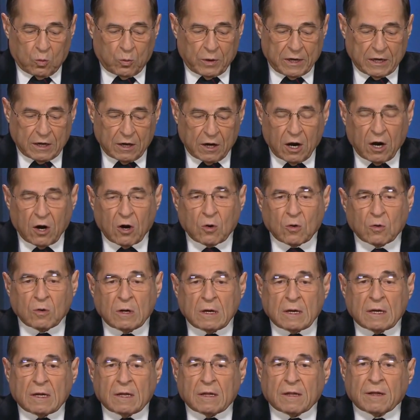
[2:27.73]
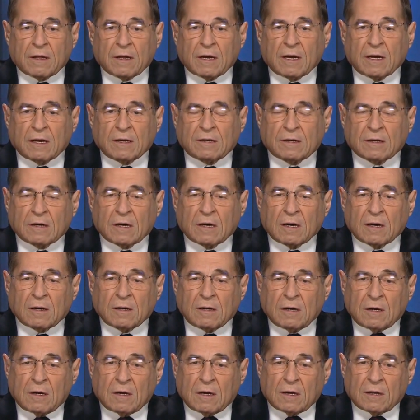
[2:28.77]
We know that
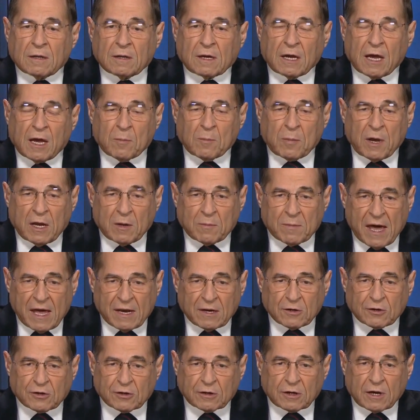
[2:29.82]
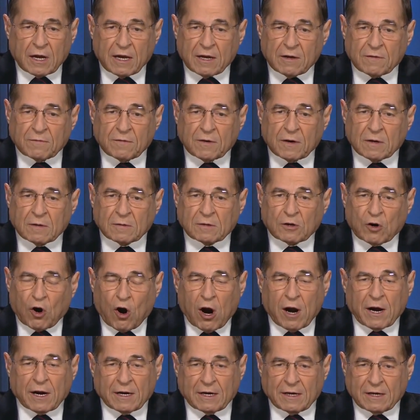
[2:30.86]
the campaign manager gave
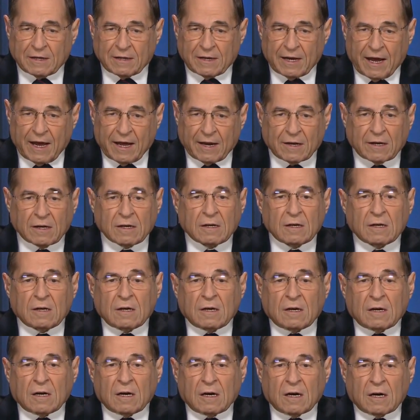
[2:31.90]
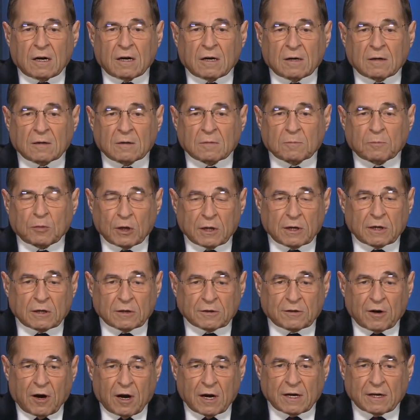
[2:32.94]
targeting data,
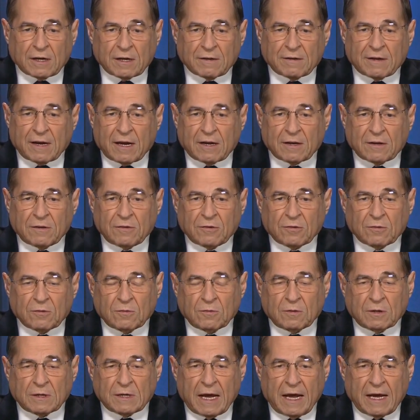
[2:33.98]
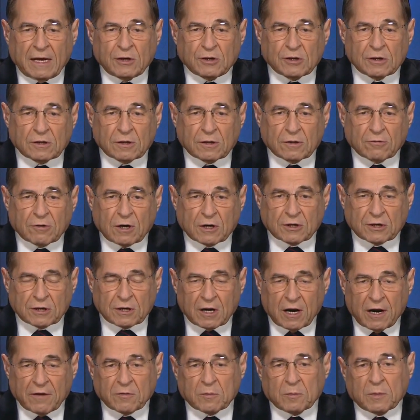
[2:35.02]
political targeting data, to an agent of the
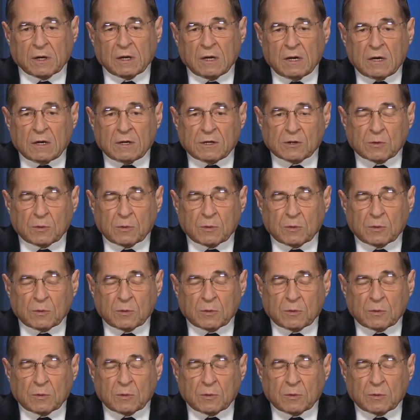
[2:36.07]
Russian government.